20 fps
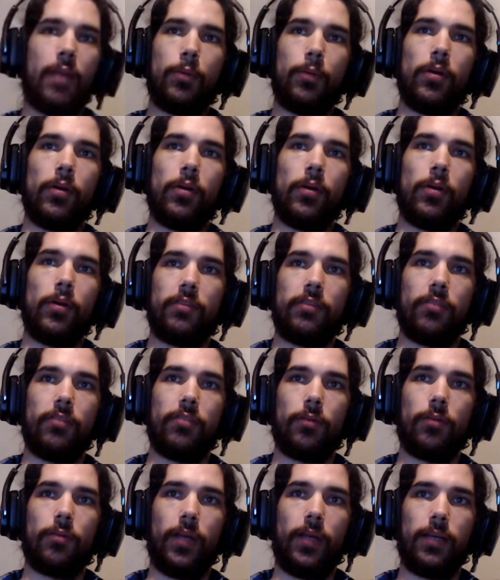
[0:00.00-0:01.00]
person
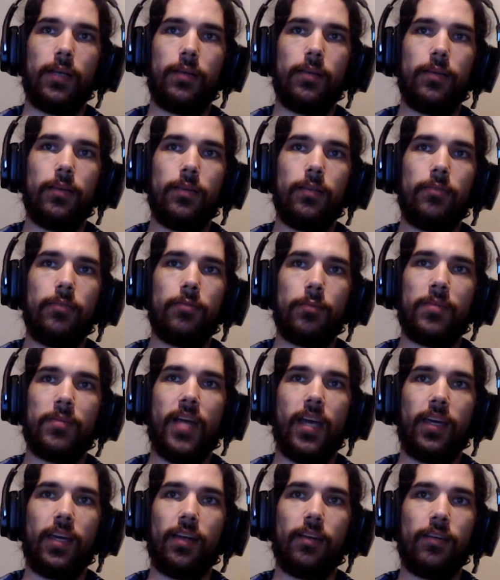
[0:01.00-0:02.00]
from like
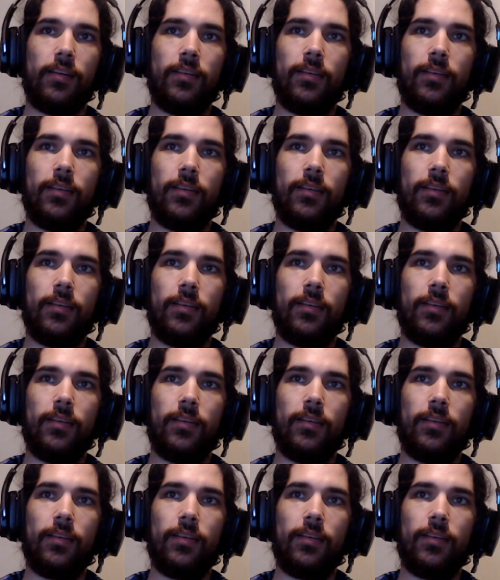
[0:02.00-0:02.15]
Tekken.